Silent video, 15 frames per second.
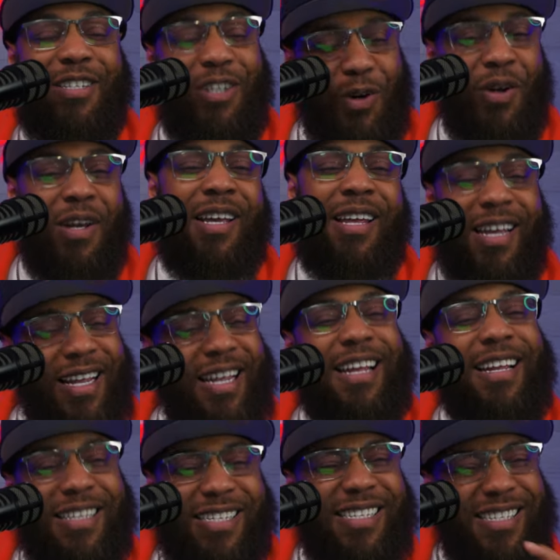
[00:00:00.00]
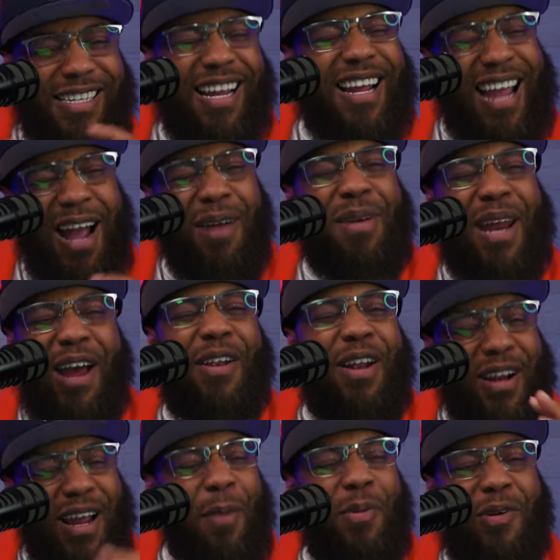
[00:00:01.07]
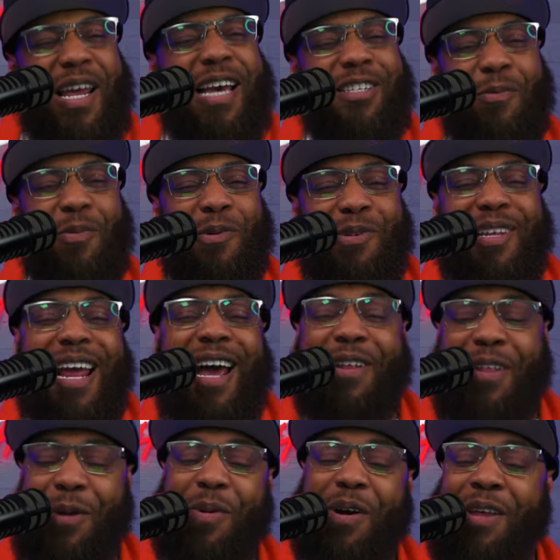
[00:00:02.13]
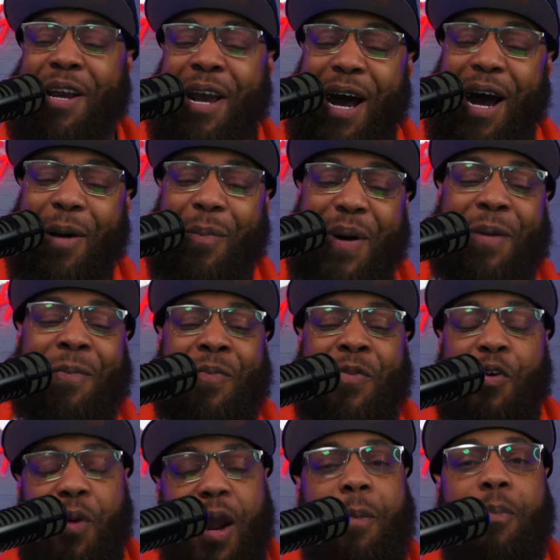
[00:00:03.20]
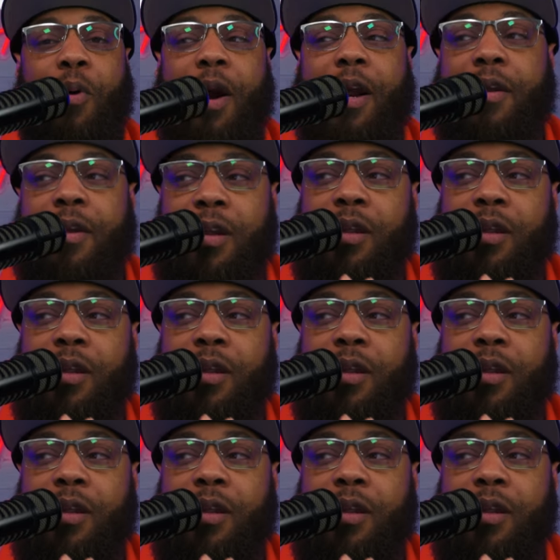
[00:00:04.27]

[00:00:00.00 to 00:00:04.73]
So just calm down. There are a couple decibels down there, brother. But great point.